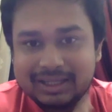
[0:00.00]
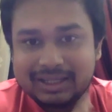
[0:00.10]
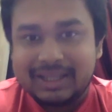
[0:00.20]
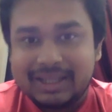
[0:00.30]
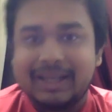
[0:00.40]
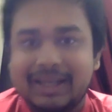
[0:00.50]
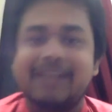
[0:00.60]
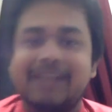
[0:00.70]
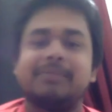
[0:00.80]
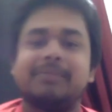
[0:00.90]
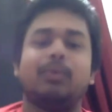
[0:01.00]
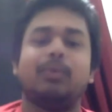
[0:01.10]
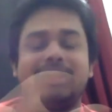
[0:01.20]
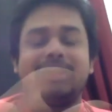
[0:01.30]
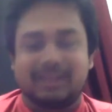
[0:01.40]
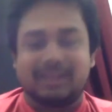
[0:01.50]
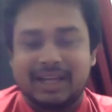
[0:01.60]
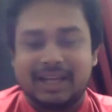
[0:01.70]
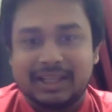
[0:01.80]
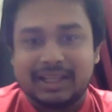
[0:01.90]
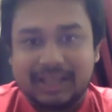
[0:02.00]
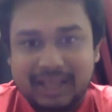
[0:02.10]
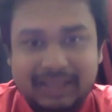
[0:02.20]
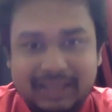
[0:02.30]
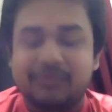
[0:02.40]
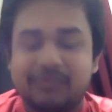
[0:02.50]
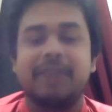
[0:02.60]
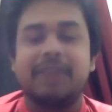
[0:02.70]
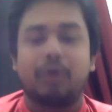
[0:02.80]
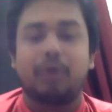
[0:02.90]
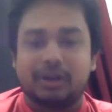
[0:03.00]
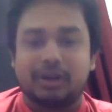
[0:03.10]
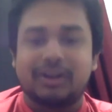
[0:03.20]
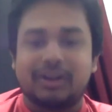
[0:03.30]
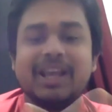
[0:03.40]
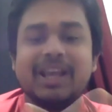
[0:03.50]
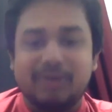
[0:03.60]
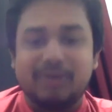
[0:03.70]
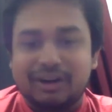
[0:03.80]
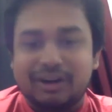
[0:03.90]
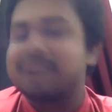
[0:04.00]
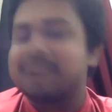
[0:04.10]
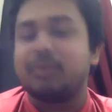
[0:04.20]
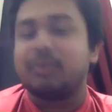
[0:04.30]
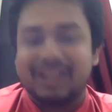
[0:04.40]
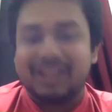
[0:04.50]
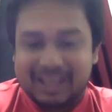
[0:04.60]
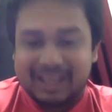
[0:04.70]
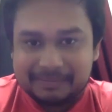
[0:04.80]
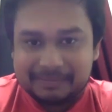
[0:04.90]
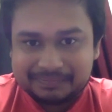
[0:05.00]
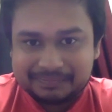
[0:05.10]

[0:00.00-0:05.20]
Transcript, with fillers: let me win any free point, or cannot let me win a game,